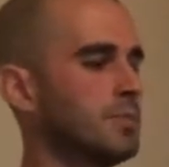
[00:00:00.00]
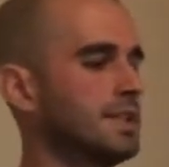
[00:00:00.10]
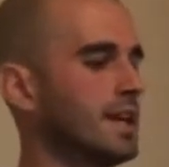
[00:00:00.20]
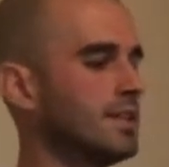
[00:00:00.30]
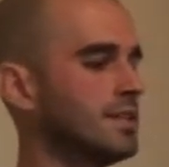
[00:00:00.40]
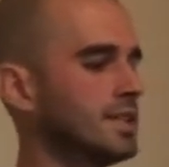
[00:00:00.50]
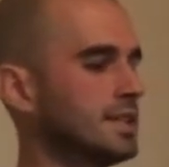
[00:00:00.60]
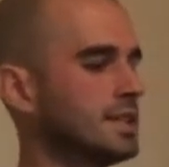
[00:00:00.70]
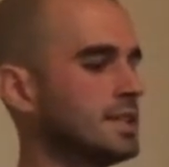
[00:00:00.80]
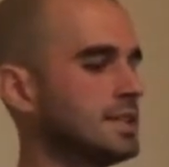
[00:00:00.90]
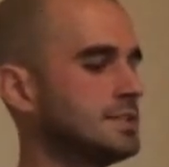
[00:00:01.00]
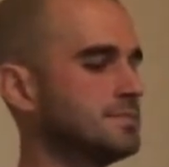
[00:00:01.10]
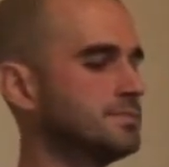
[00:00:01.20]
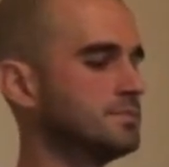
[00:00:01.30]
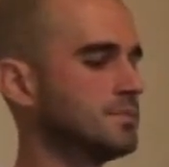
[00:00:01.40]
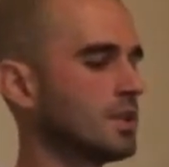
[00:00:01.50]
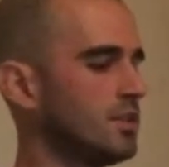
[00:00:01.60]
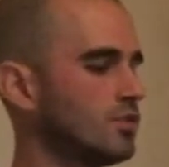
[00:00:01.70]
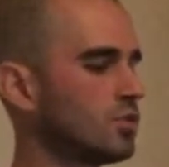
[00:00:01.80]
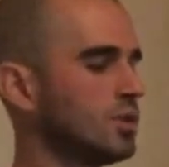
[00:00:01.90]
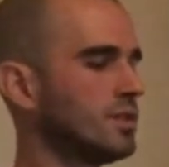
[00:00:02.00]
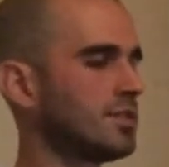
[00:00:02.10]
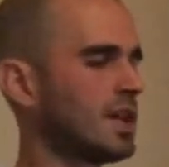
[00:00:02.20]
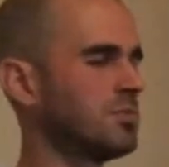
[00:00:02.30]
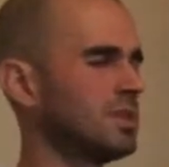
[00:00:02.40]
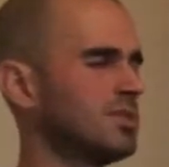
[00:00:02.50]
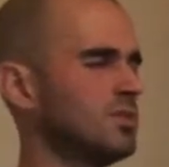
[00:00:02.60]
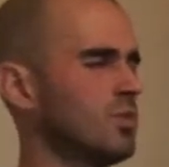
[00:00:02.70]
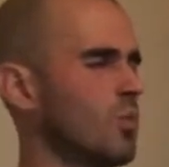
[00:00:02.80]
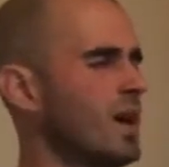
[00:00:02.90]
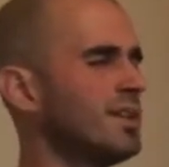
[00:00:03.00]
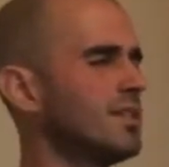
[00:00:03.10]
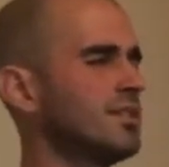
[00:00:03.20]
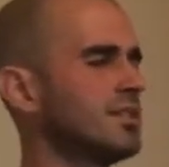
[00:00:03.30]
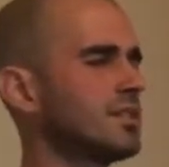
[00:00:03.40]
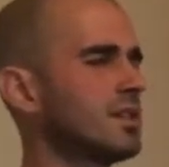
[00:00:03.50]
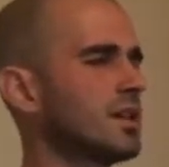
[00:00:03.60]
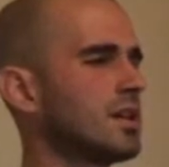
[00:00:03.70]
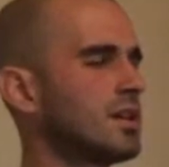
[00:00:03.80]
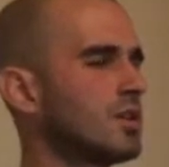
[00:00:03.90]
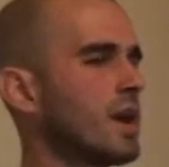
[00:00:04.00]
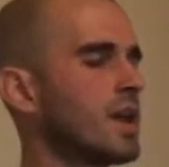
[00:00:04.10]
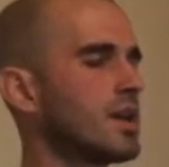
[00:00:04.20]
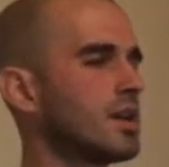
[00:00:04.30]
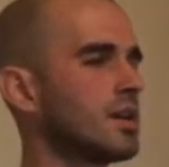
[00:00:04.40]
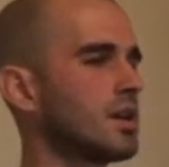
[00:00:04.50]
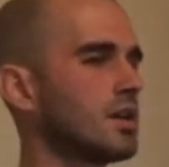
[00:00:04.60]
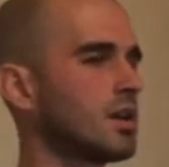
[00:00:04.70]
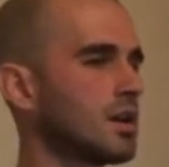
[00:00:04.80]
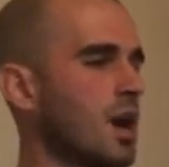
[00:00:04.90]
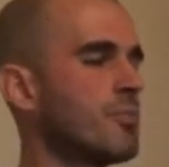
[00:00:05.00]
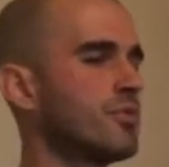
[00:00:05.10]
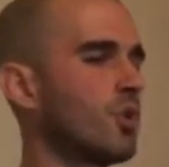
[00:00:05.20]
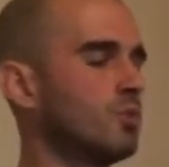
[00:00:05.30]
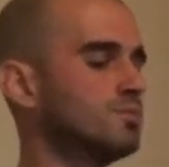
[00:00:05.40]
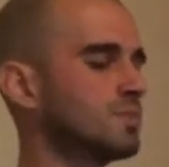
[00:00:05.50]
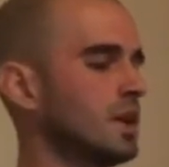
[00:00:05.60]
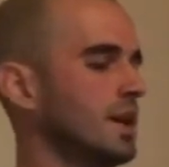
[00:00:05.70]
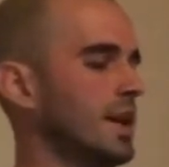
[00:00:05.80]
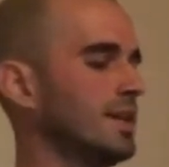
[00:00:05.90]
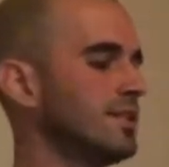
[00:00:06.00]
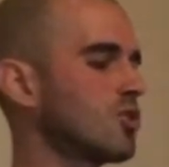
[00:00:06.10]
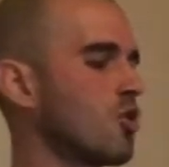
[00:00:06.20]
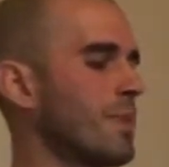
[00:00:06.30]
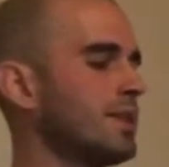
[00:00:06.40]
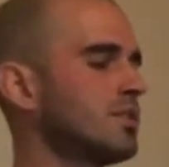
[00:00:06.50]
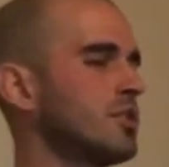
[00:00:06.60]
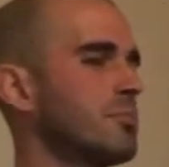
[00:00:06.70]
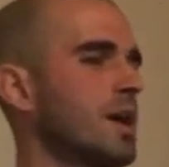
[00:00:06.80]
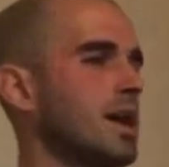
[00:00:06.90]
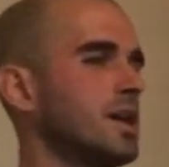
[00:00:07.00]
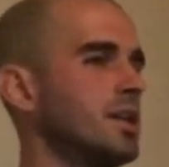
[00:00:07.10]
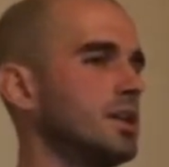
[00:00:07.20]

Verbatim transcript: But then in, his student said, but where does this grain come from? And in the commentary by